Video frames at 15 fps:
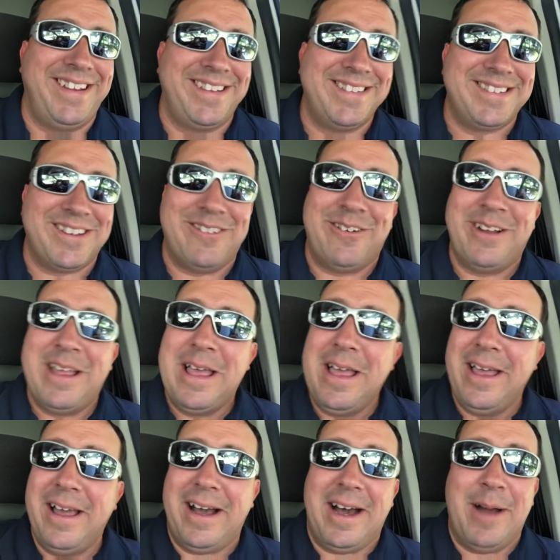so
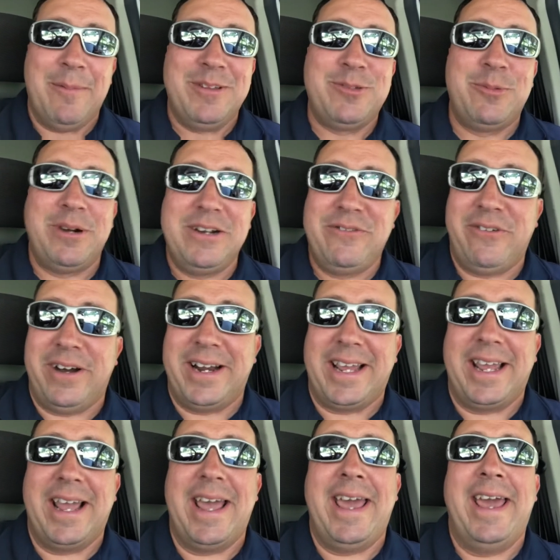um, it's pretty
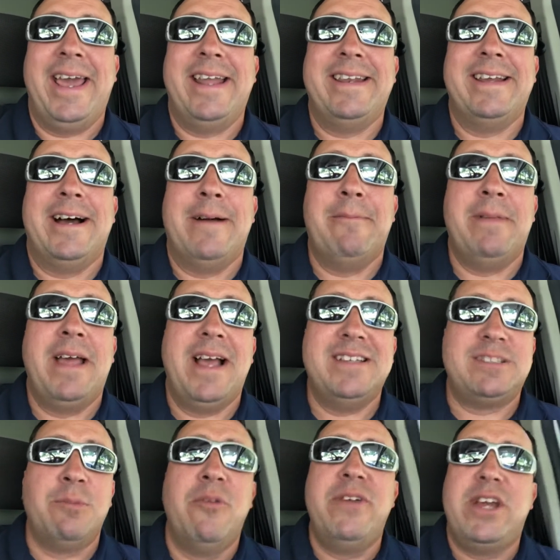funny. And um,
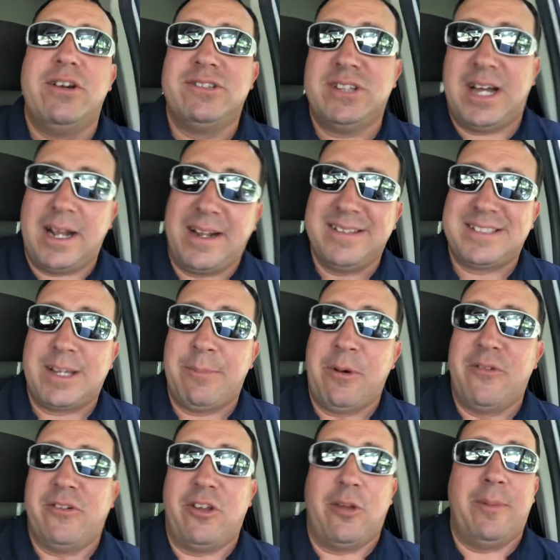as the movie goes on, I'm gonna skip
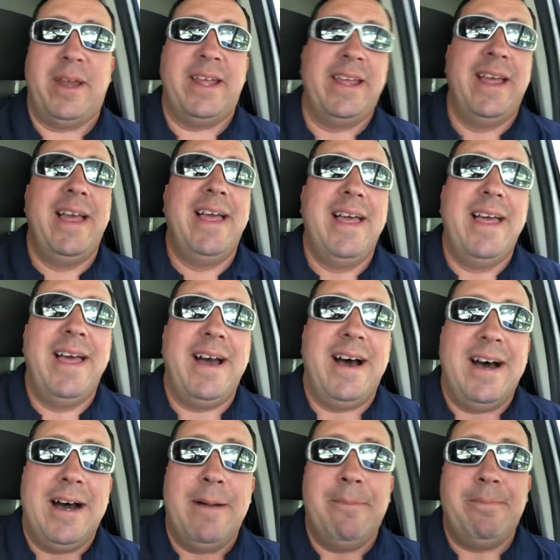over a little bit.
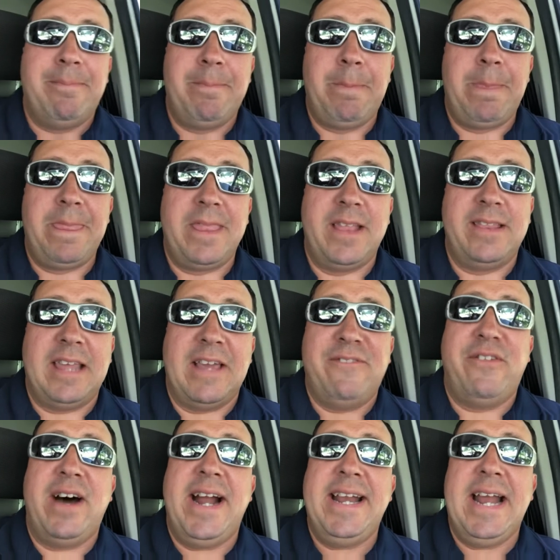Um, they
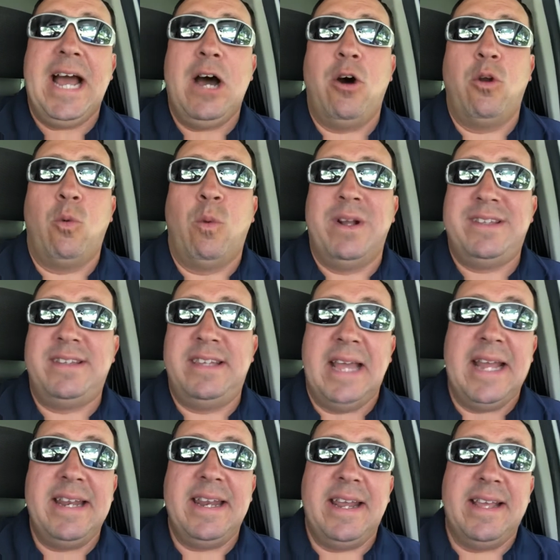find out what
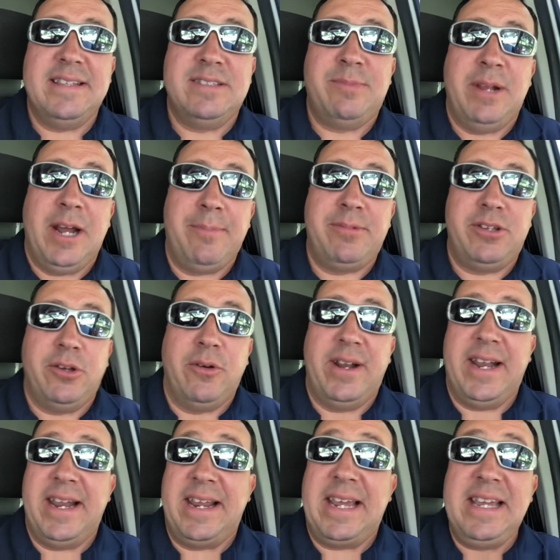Dent has been up to,
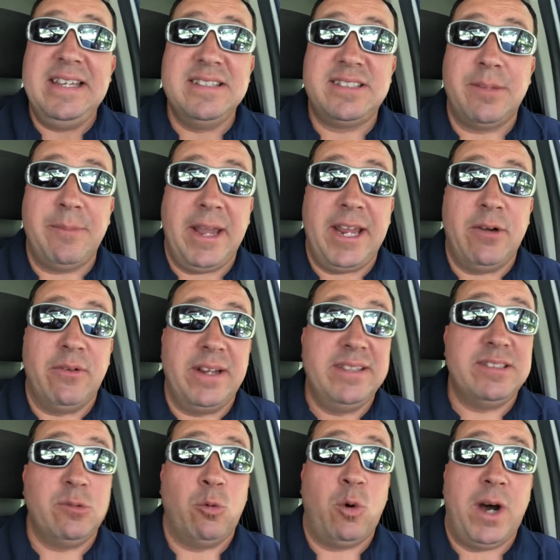and he's the main
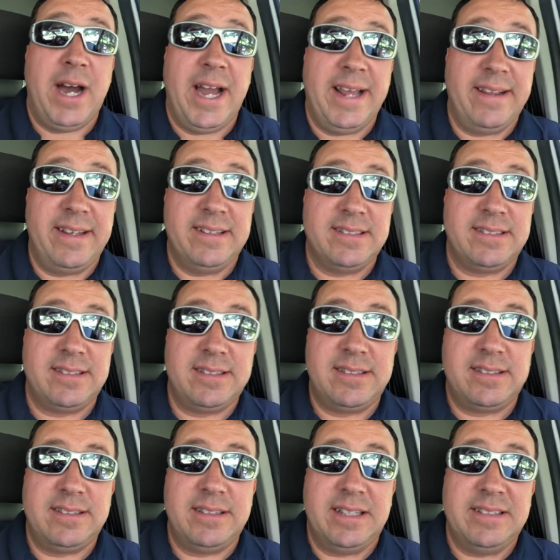reason why these
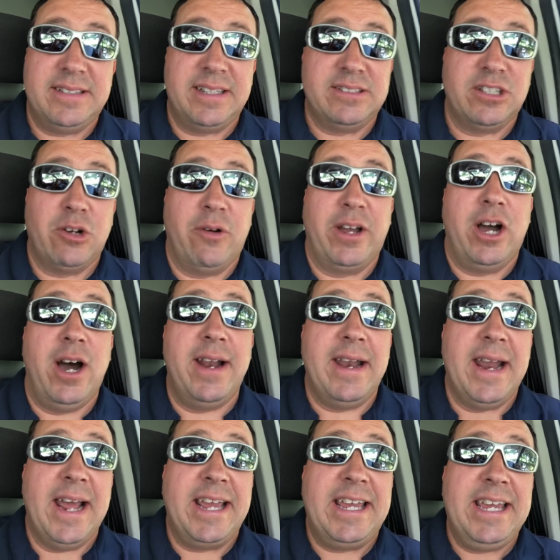these things are going on,
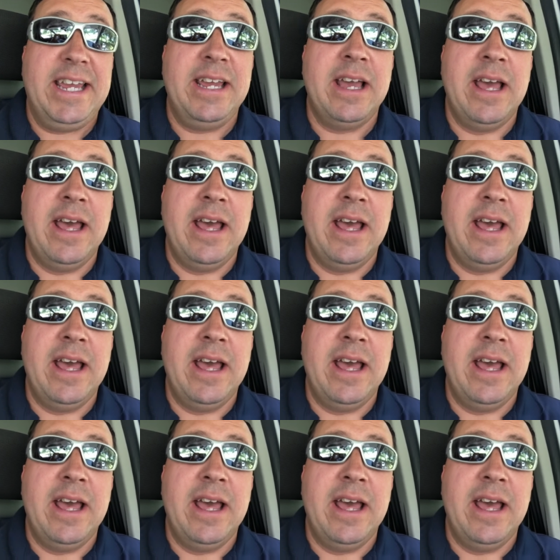and that he